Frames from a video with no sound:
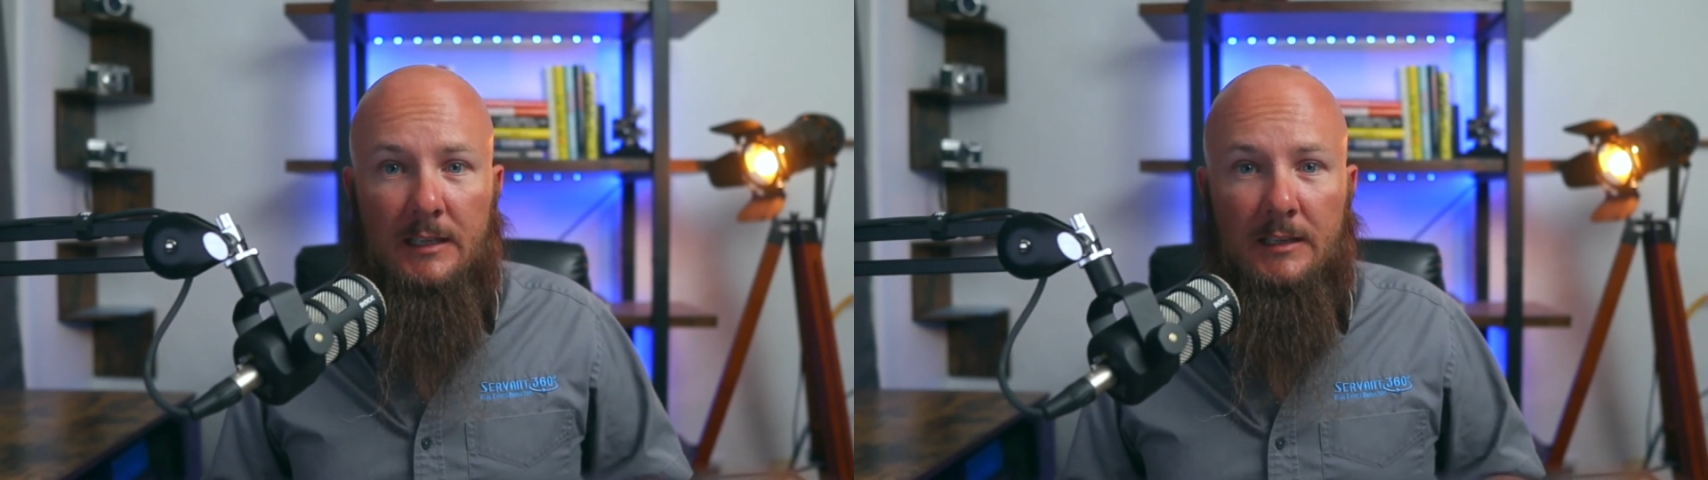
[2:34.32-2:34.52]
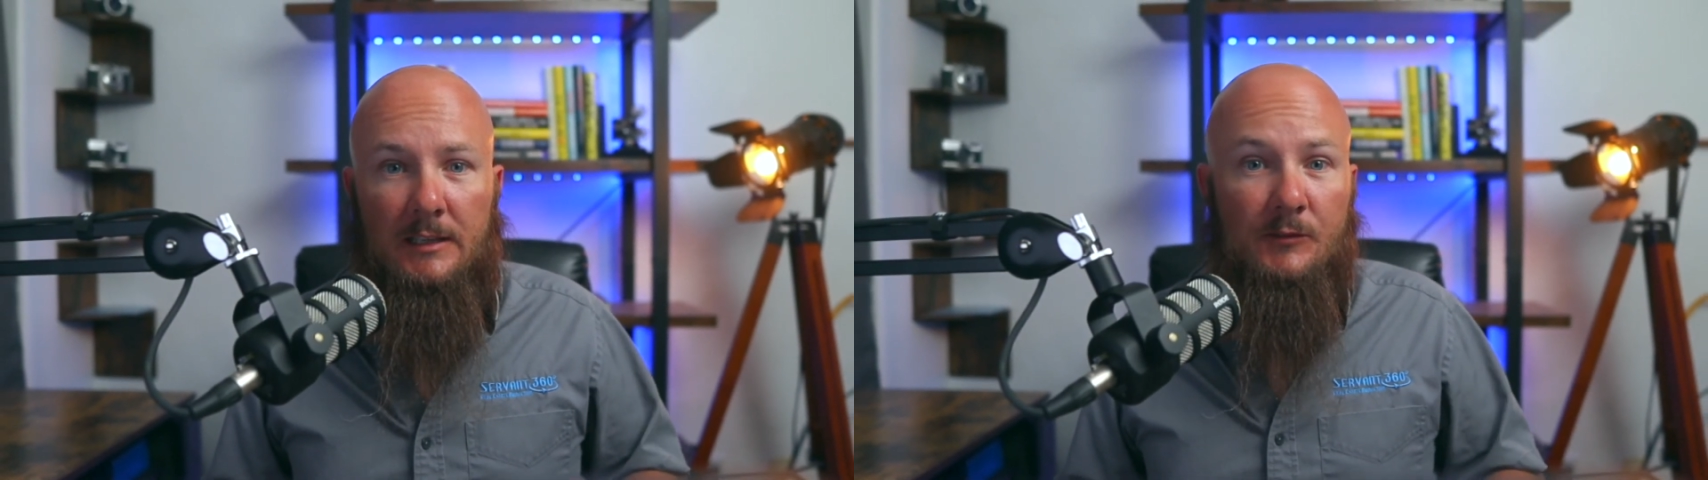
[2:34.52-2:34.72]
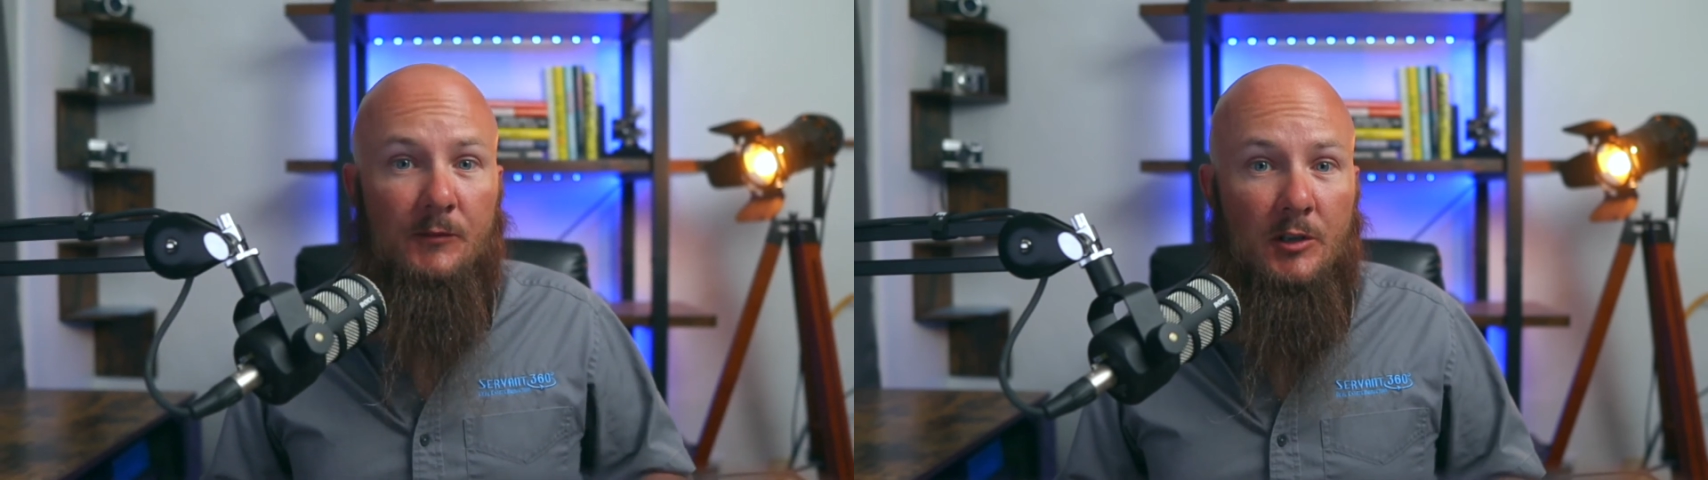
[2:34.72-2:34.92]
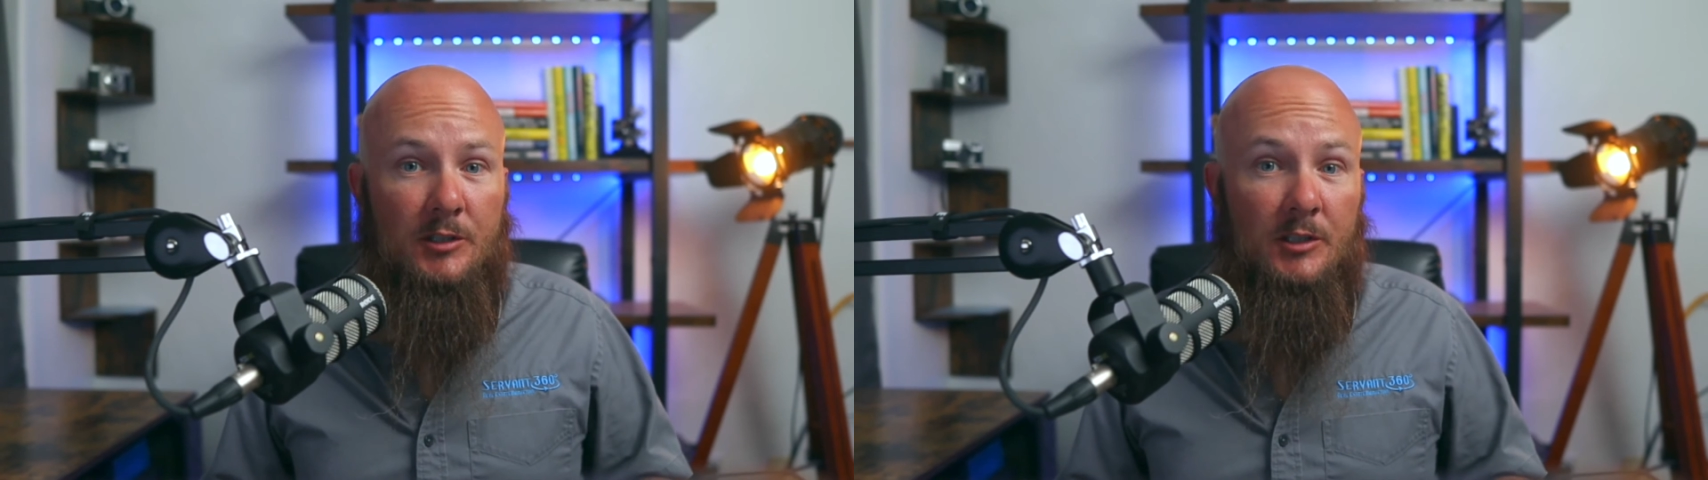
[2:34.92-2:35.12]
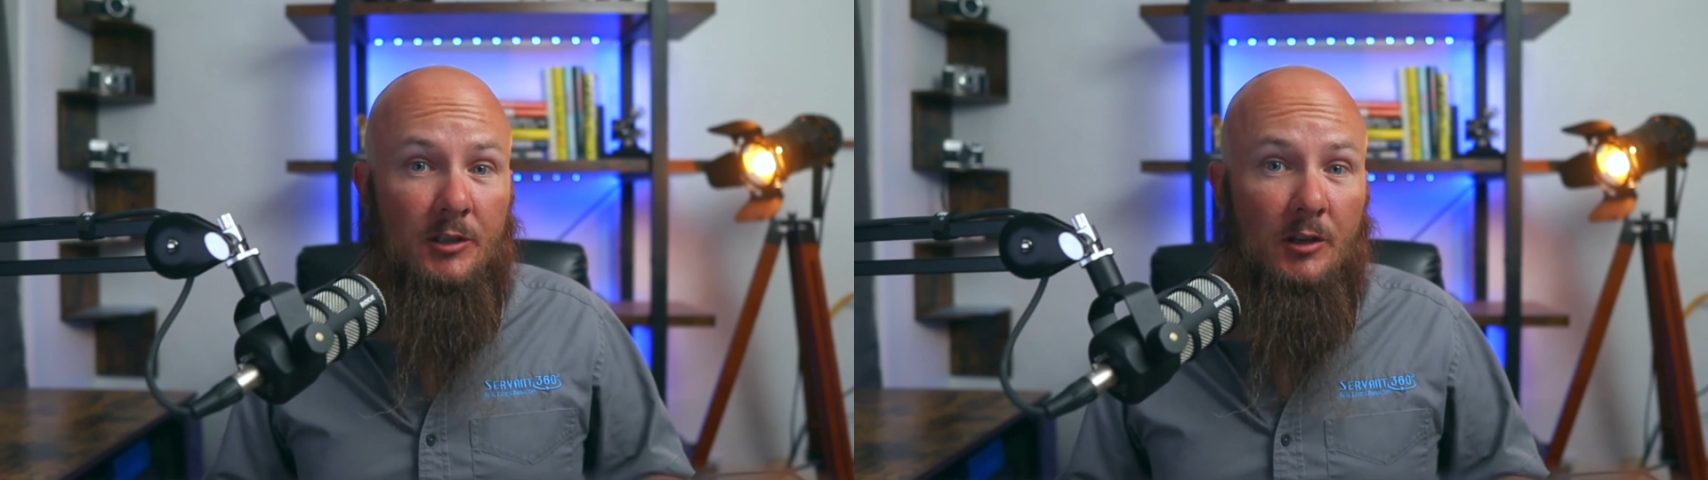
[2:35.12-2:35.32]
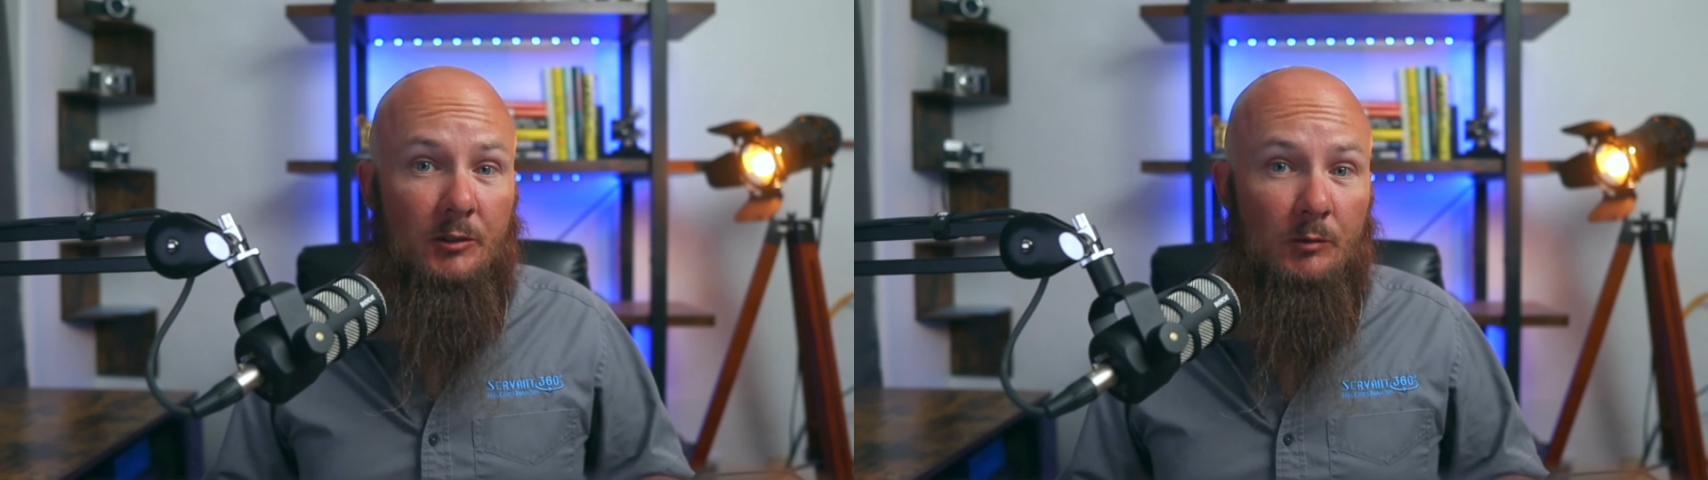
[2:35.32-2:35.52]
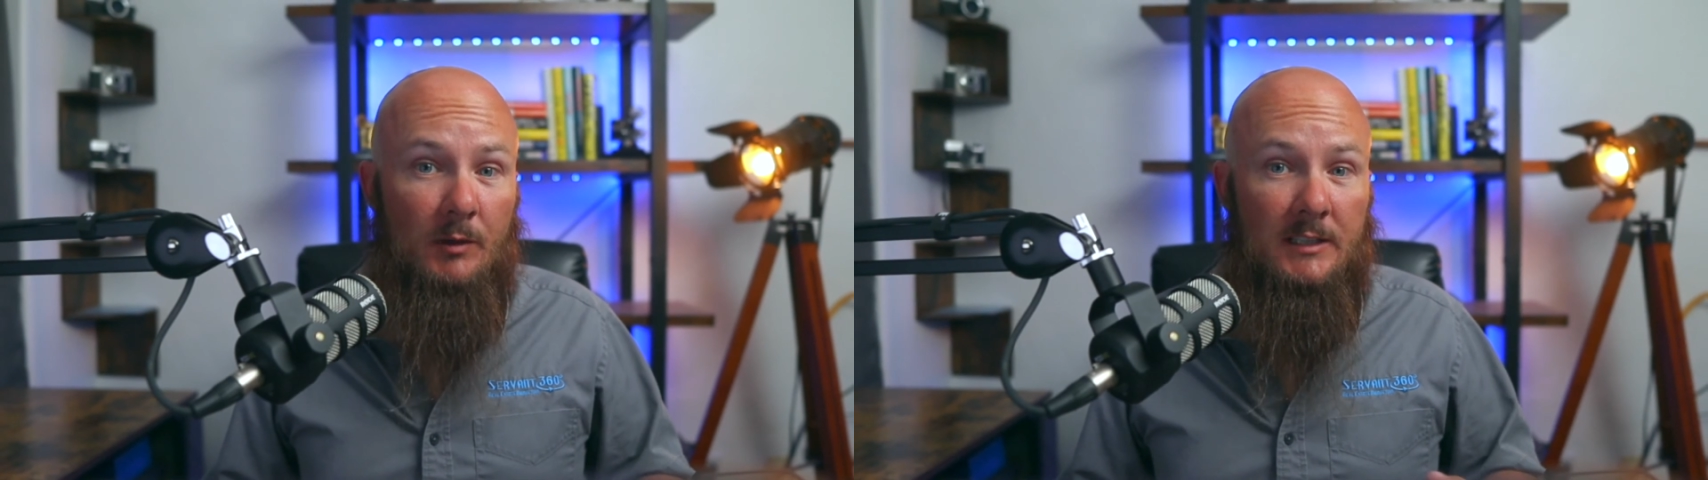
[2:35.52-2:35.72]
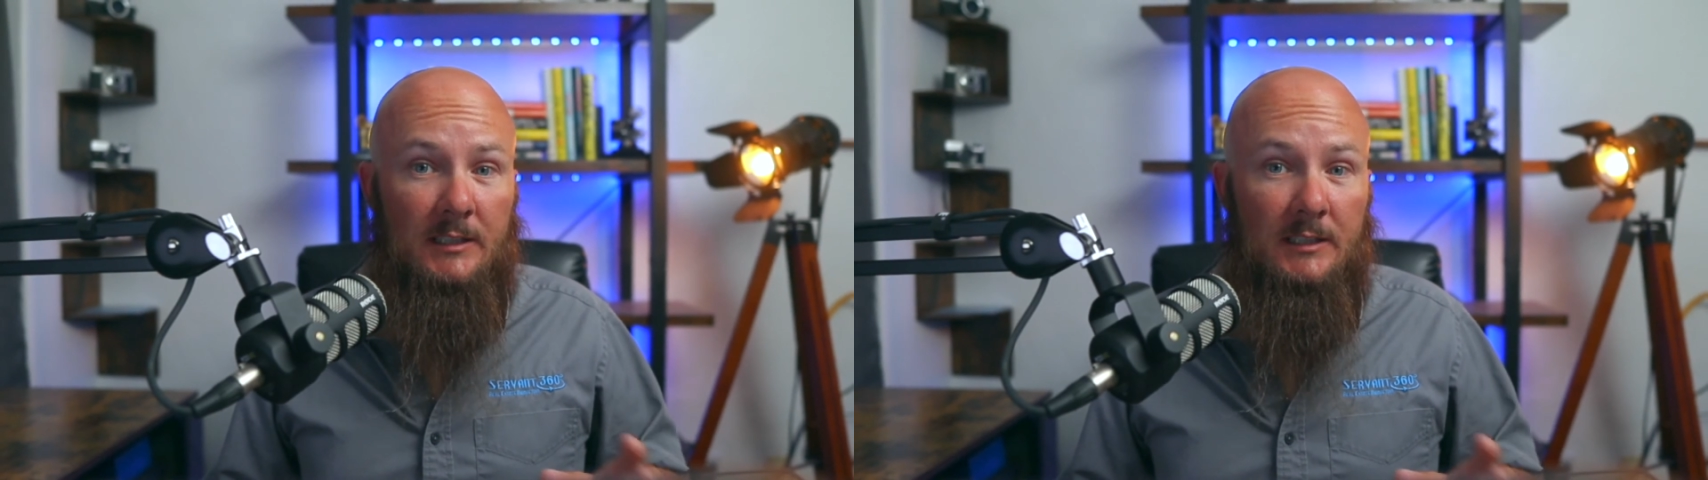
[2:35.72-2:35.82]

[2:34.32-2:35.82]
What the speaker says: This version is also great